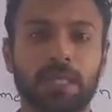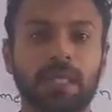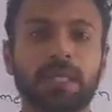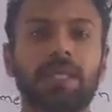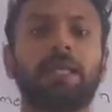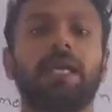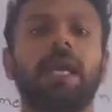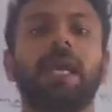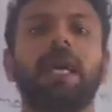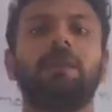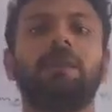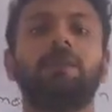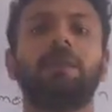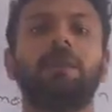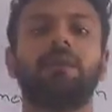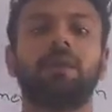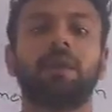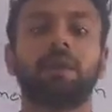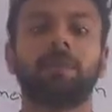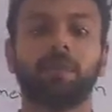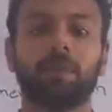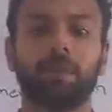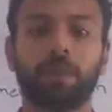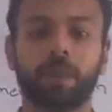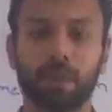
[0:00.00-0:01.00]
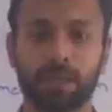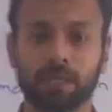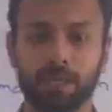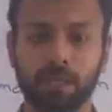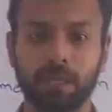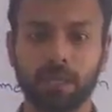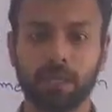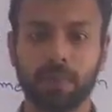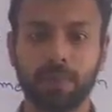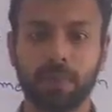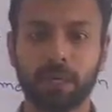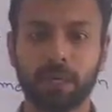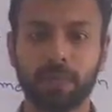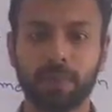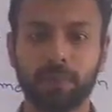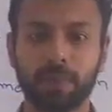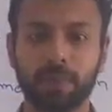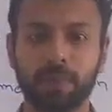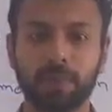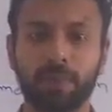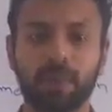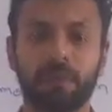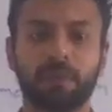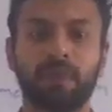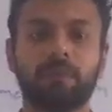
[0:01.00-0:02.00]
It can be from the production
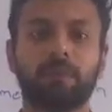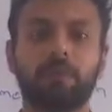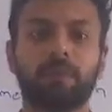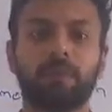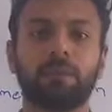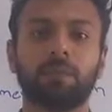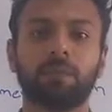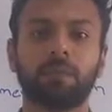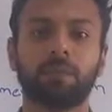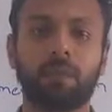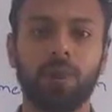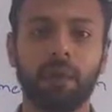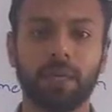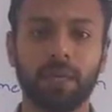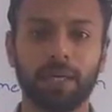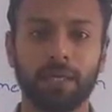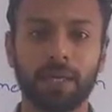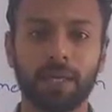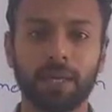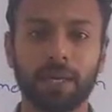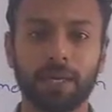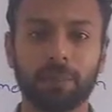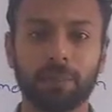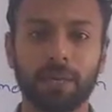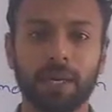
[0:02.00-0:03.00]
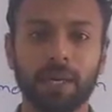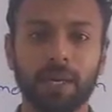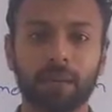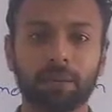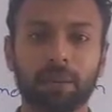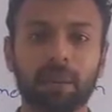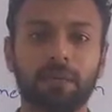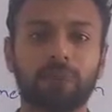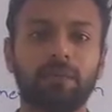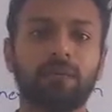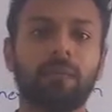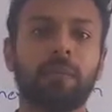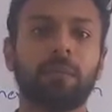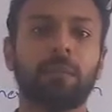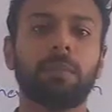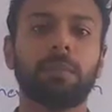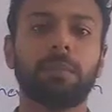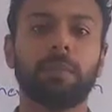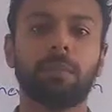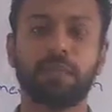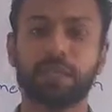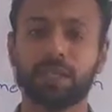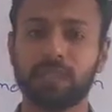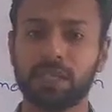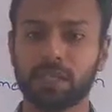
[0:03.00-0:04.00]
department, from the quality department, from the
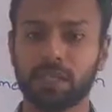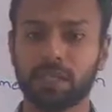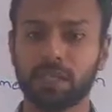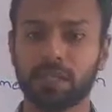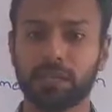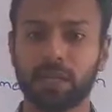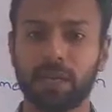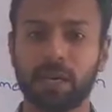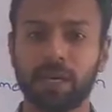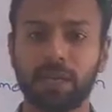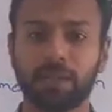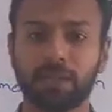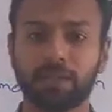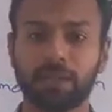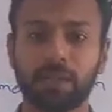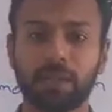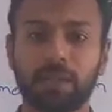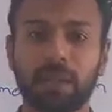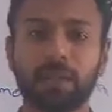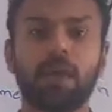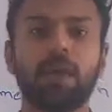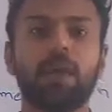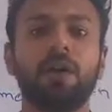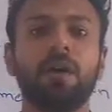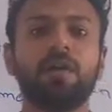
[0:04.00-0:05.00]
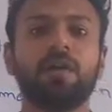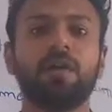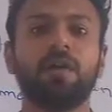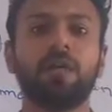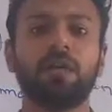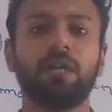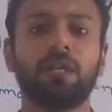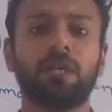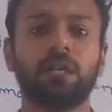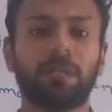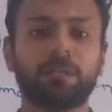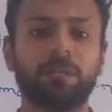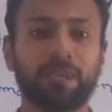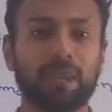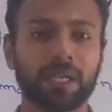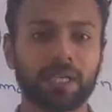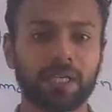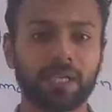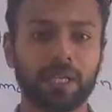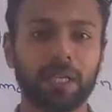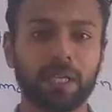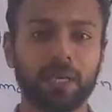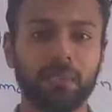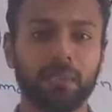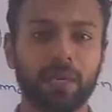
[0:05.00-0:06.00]
purchase department, for the
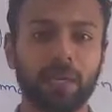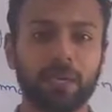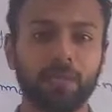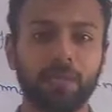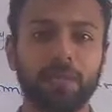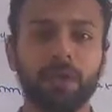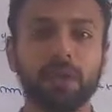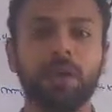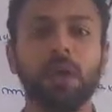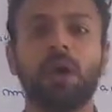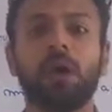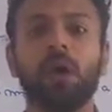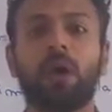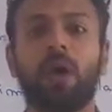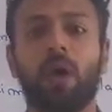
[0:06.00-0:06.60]
inspection department.